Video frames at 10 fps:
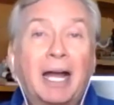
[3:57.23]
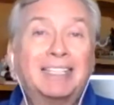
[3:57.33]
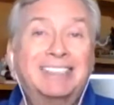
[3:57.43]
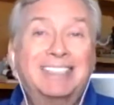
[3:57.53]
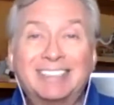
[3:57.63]

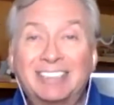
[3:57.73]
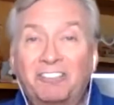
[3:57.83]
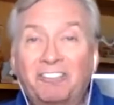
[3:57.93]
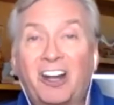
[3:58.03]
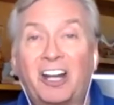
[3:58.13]

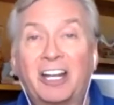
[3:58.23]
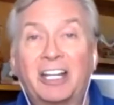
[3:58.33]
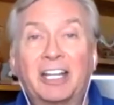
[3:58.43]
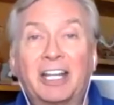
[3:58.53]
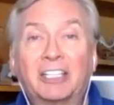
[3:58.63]

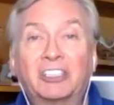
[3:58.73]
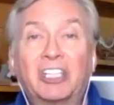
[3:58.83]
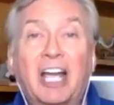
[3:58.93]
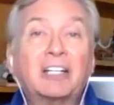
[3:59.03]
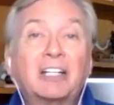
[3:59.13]
identifying
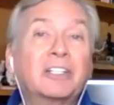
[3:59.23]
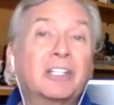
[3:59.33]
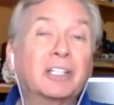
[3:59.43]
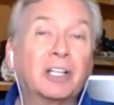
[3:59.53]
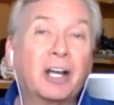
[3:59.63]
exactly
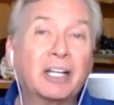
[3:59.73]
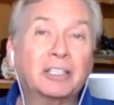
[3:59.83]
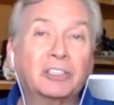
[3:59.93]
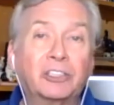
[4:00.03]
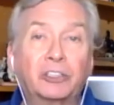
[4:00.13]
the
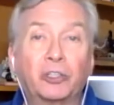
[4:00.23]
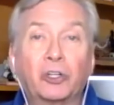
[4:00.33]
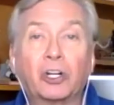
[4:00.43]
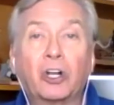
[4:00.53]
clients that you're going to